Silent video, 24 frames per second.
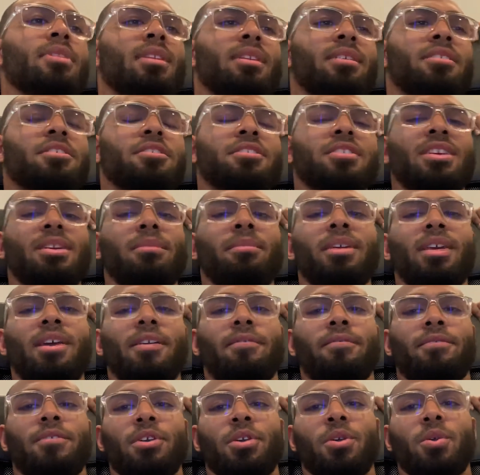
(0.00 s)
Just give me a
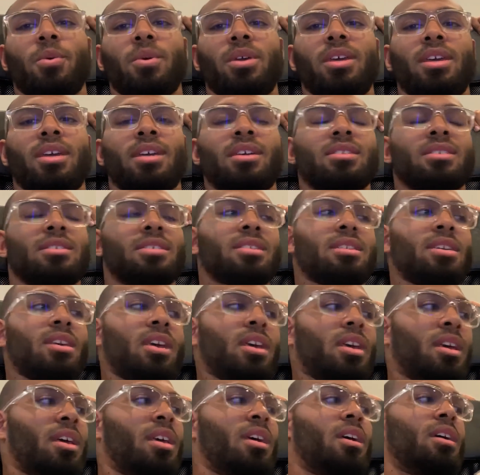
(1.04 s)
few weeks.
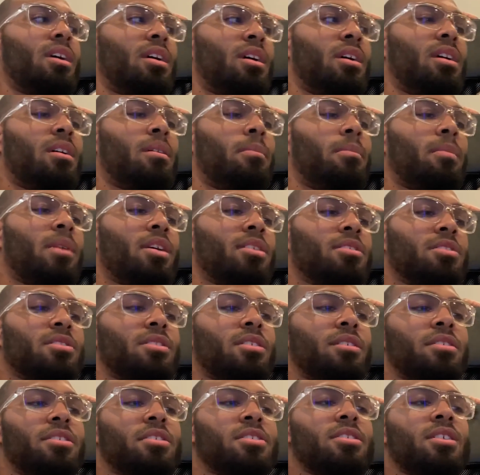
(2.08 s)
I'll
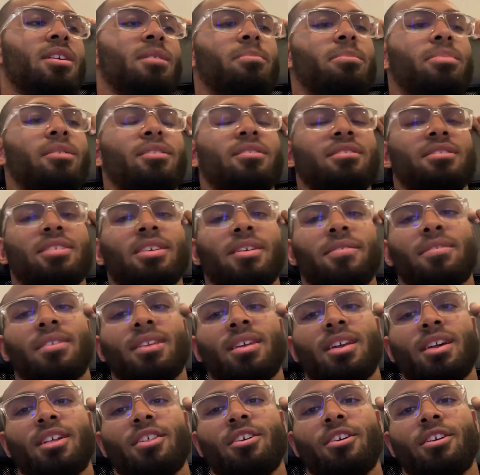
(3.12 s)
slowly start putting stuff
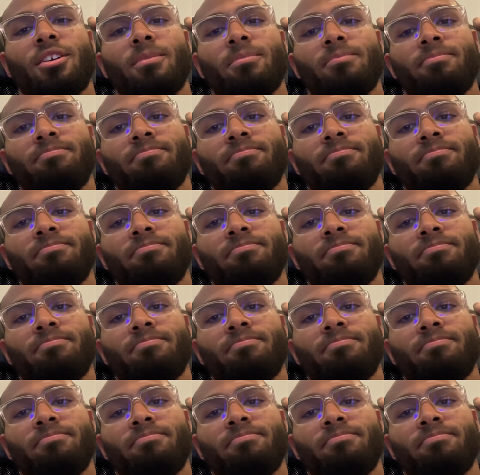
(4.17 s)
together.